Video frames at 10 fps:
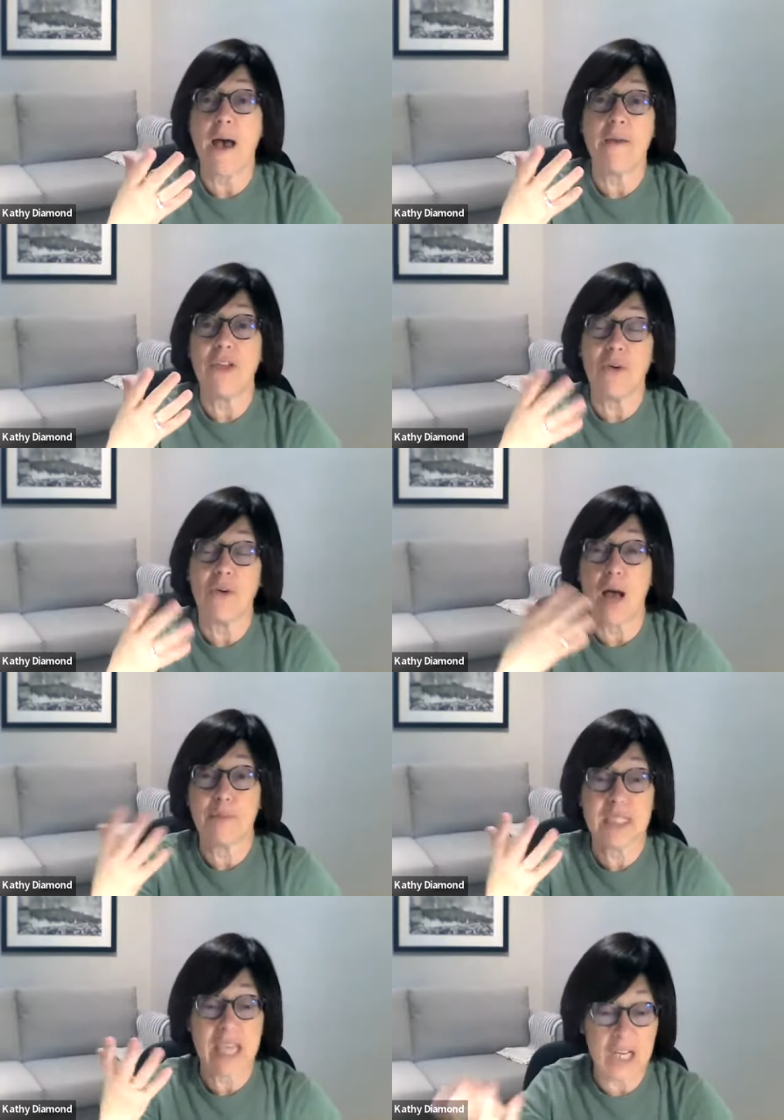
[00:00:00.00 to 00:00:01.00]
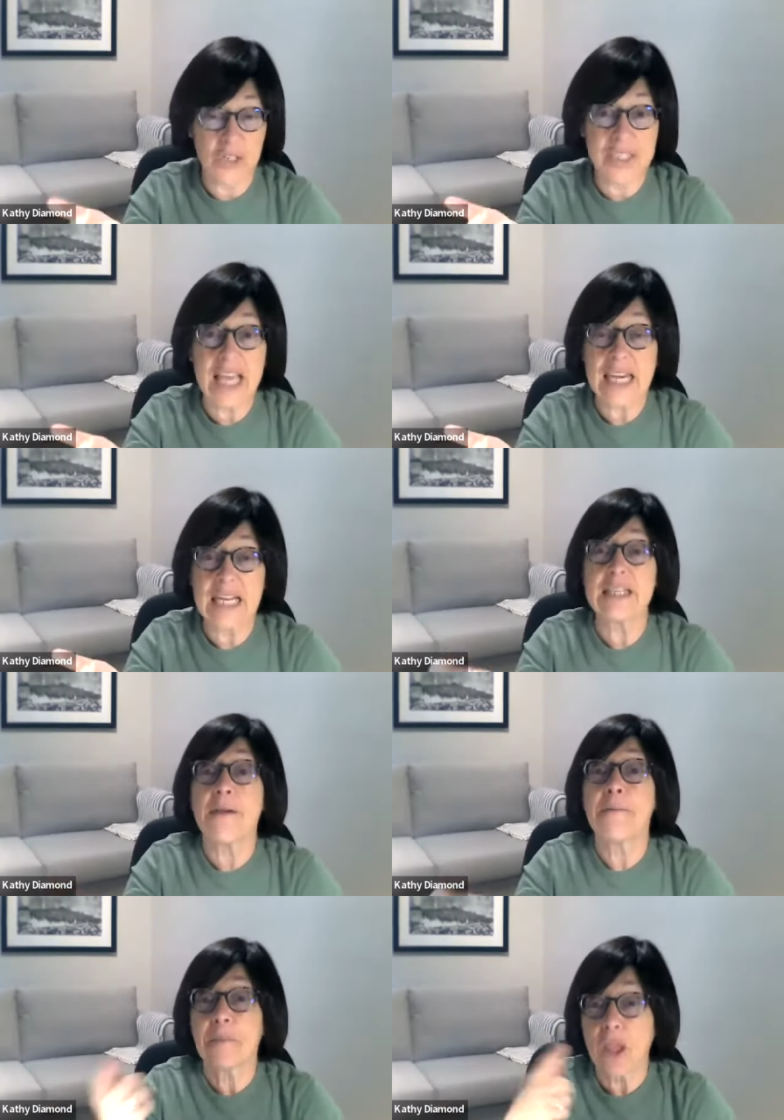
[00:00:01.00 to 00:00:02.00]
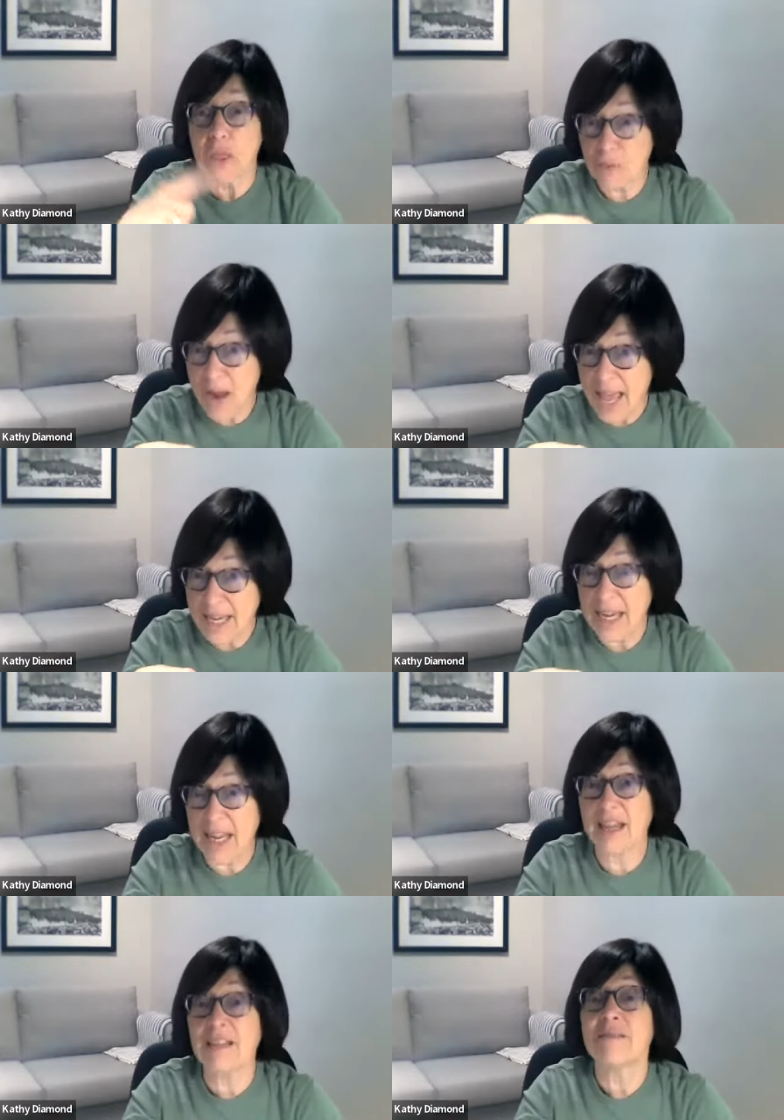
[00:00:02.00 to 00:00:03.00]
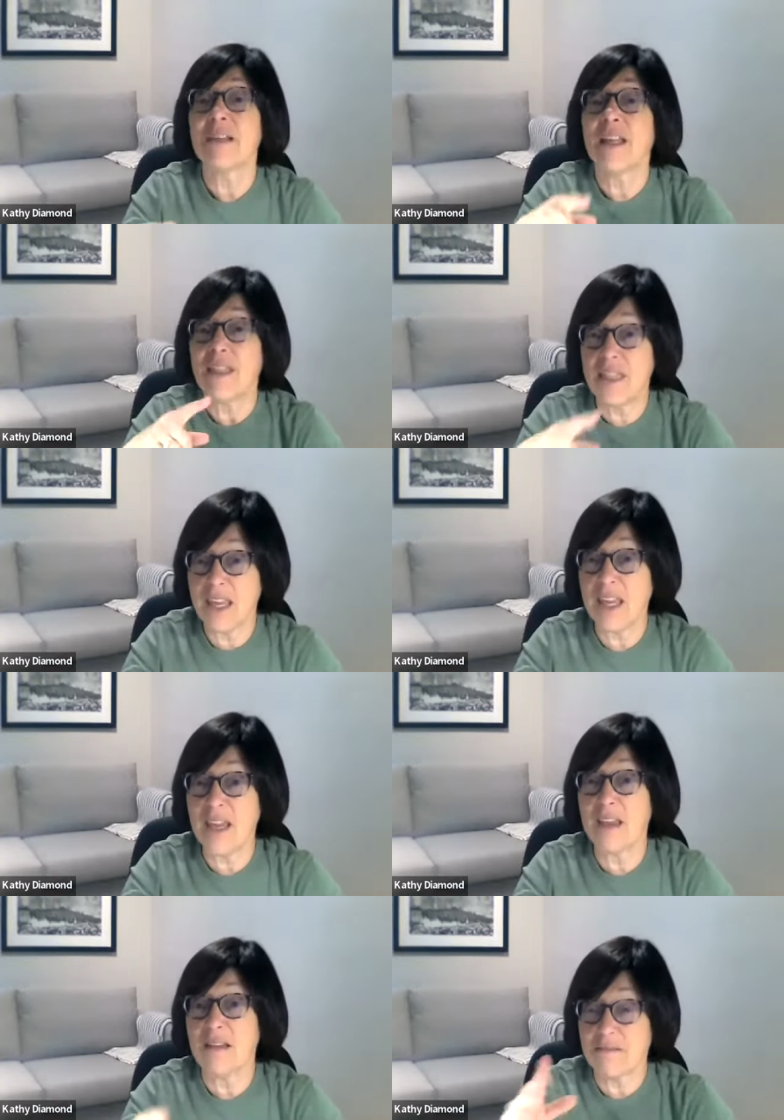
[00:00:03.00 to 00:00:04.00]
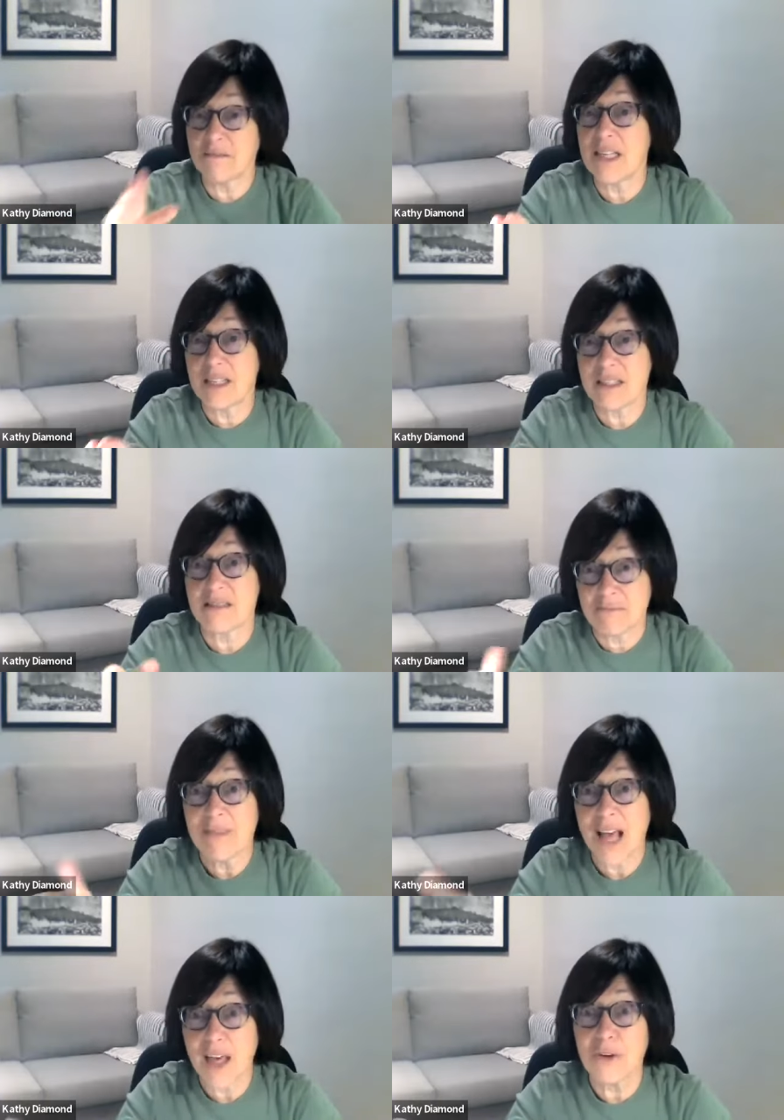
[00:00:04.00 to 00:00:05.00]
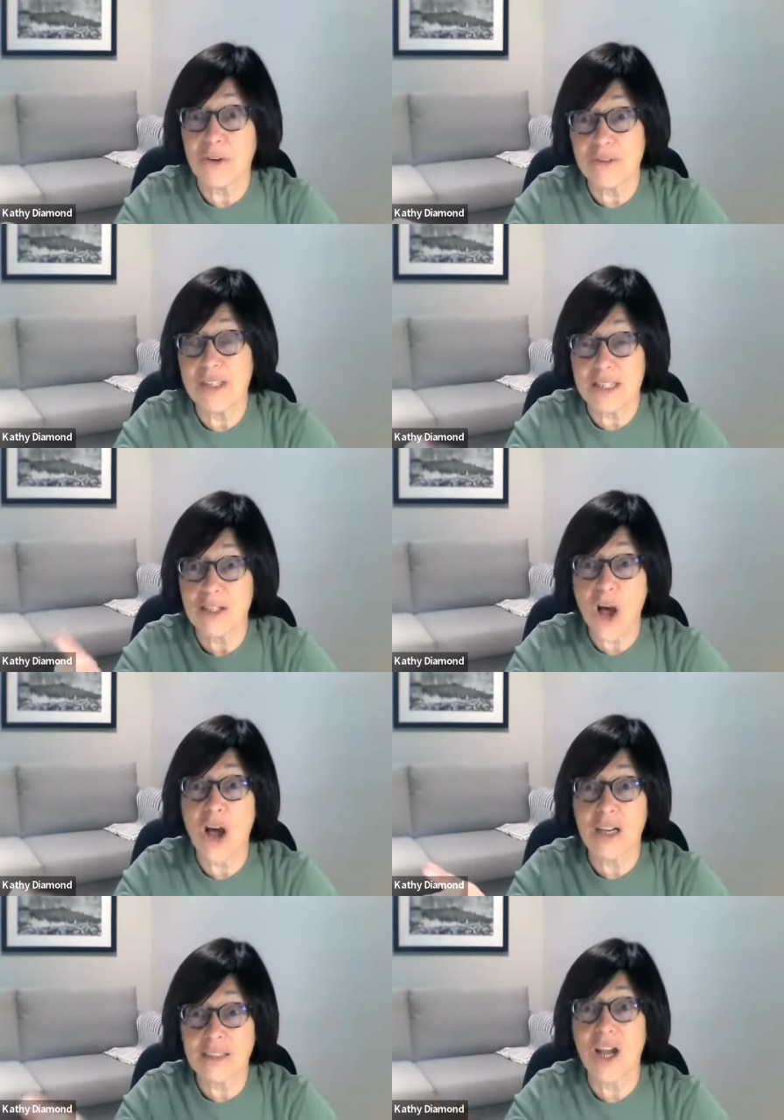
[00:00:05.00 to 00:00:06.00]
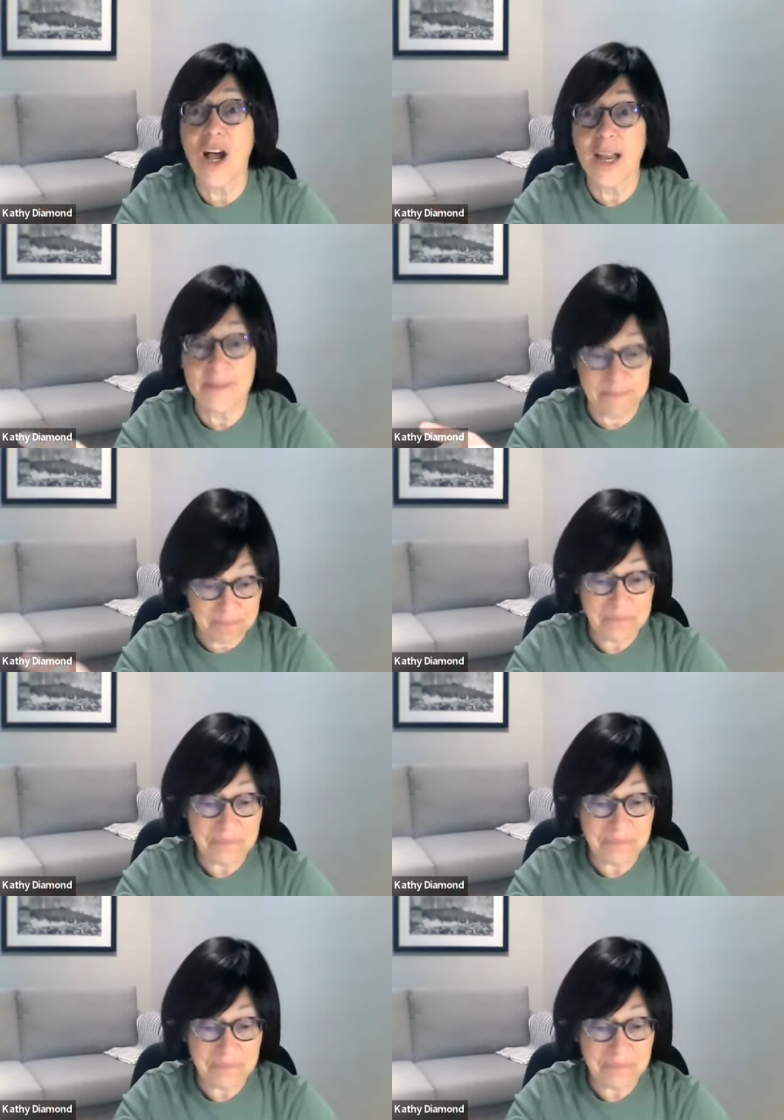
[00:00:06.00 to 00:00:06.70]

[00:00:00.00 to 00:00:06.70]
very upscale settings threatening the this other this long time